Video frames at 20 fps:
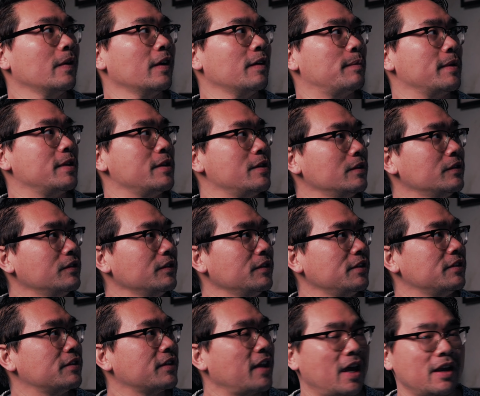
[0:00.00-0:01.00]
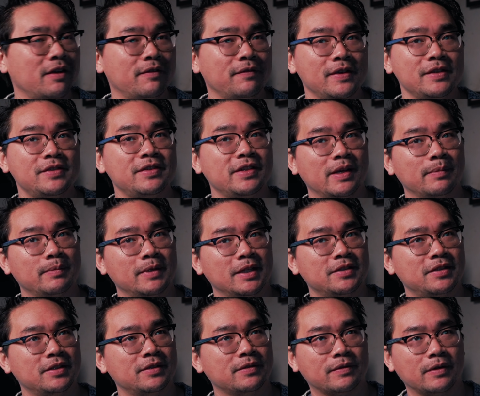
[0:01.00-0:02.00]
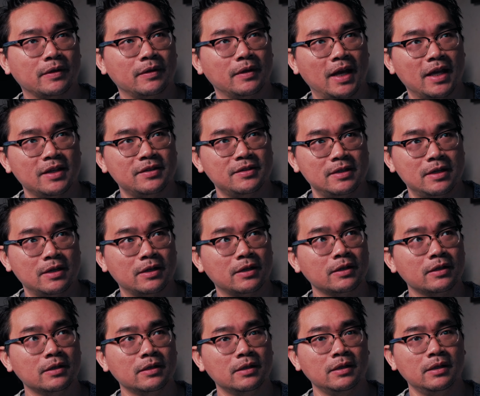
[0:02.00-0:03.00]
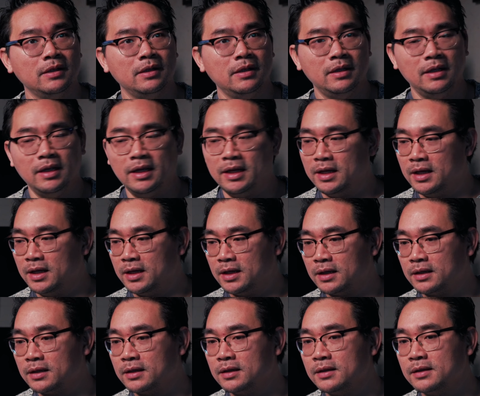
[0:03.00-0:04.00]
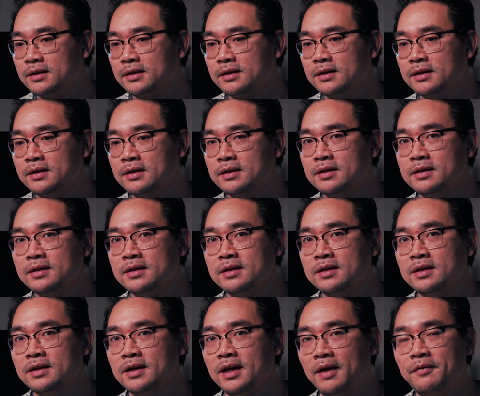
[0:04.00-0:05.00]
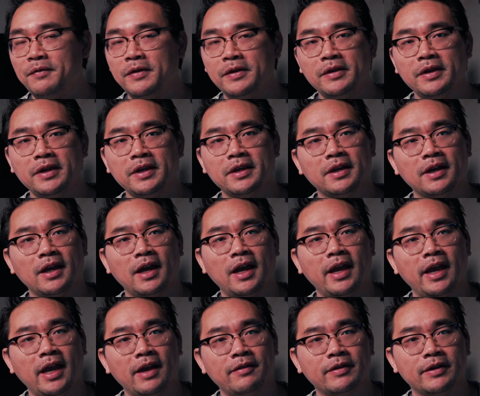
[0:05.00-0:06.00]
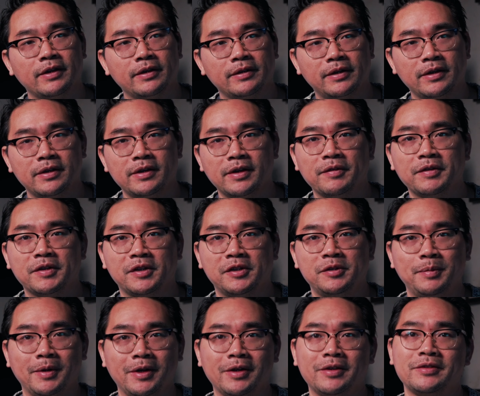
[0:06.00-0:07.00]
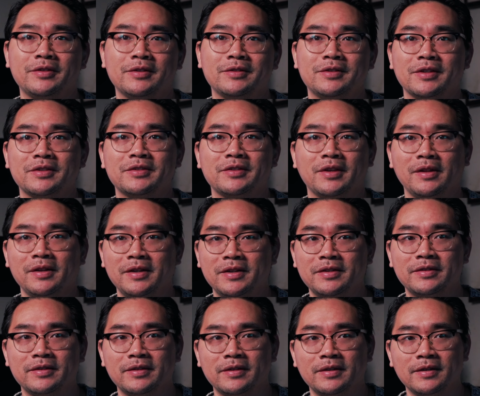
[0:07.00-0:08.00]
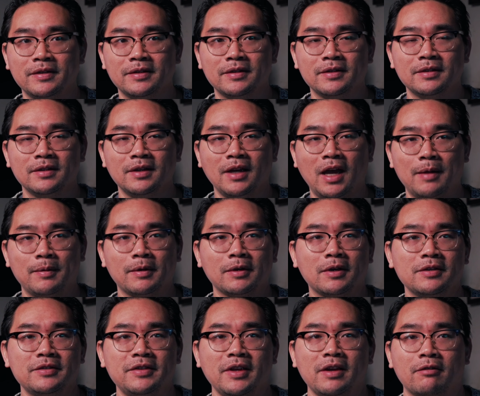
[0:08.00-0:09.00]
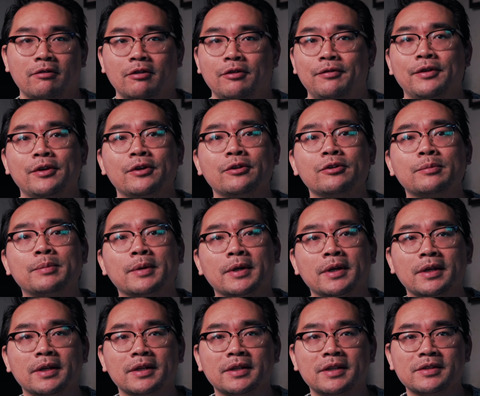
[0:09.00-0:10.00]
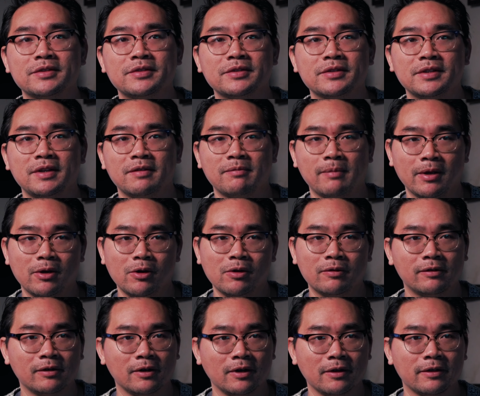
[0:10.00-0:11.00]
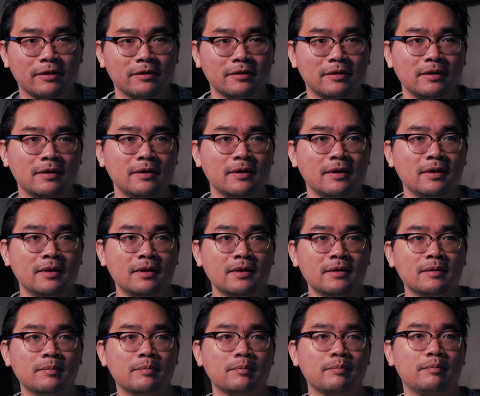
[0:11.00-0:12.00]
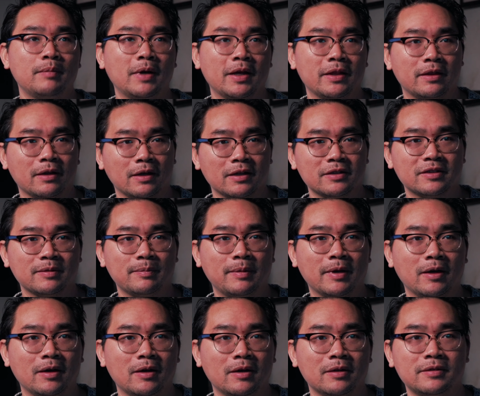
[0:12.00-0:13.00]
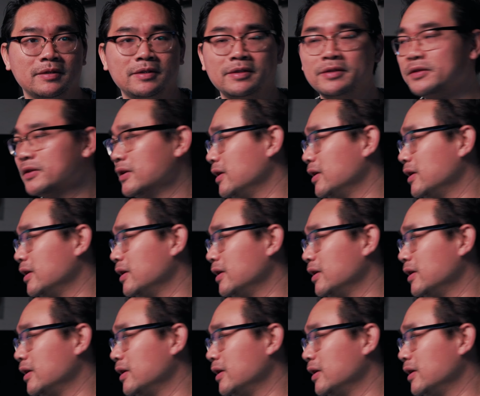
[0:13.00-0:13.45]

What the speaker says: been using these Canon VCM lenses for the last year, and I feel like I have a good enough experience to just at least, I'm not gonna say a review, but just give my overall my thoughts about on these